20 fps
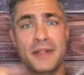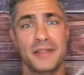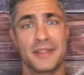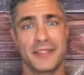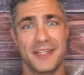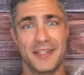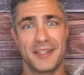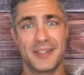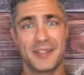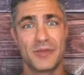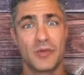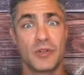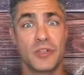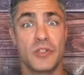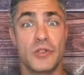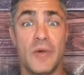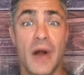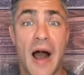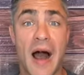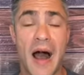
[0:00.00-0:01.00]
cells were
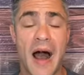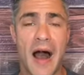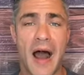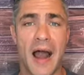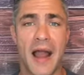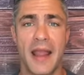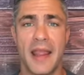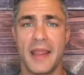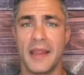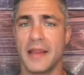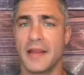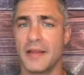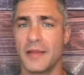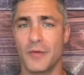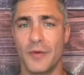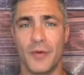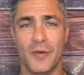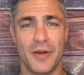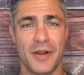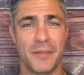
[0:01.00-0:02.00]
too high, and
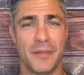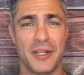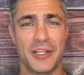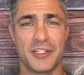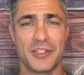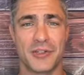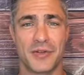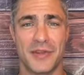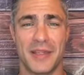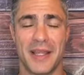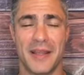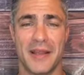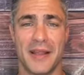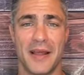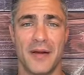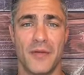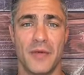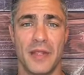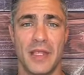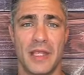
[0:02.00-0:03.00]
we want to make sure that
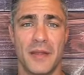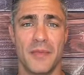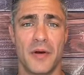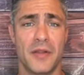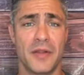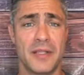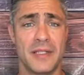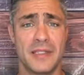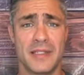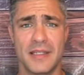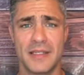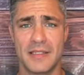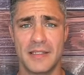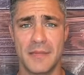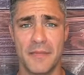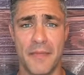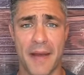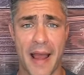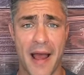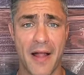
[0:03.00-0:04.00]
uh, we keep all these things
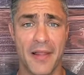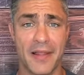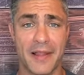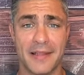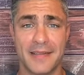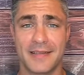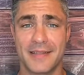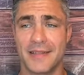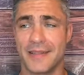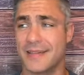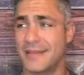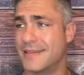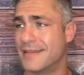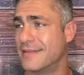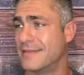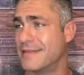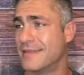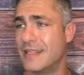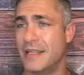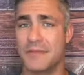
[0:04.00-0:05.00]
in balance and
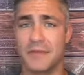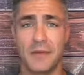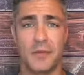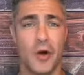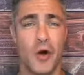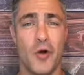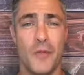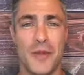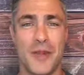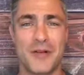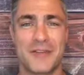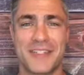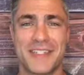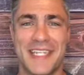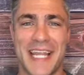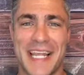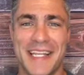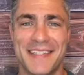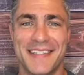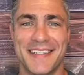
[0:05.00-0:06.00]
keep some
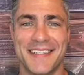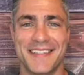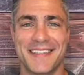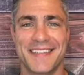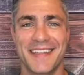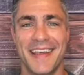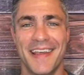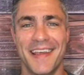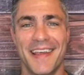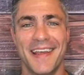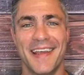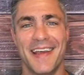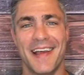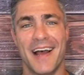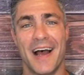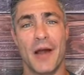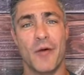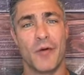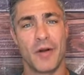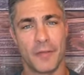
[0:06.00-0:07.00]
homeostasis.
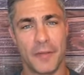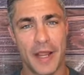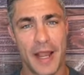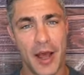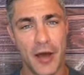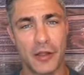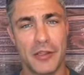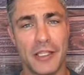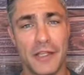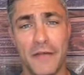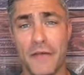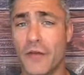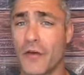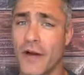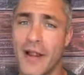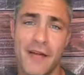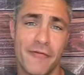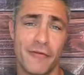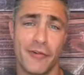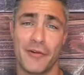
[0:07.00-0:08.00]
I want to be healthy
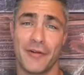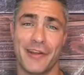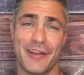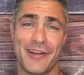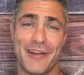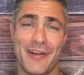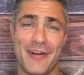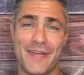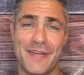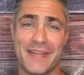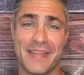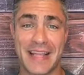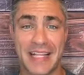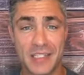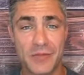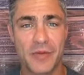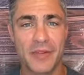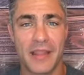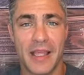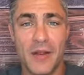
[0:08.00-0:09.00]
forever, you know, and
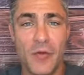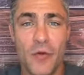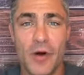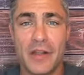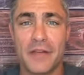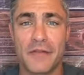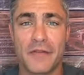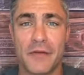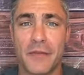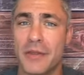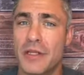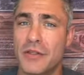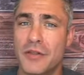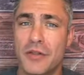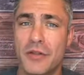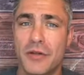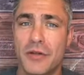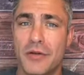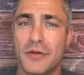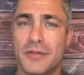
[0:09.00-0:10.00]
that's what they want for me
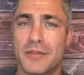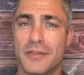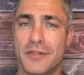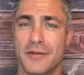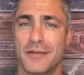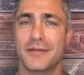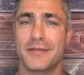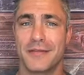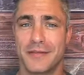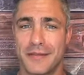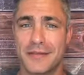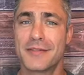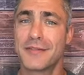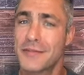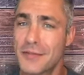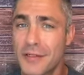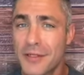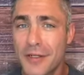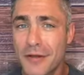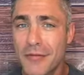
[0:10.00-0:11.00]
too. So this is
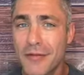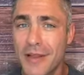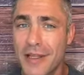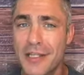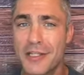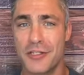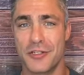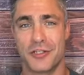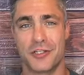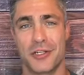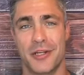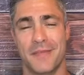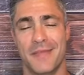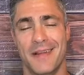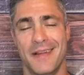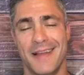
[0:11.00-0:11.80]
a good relationship.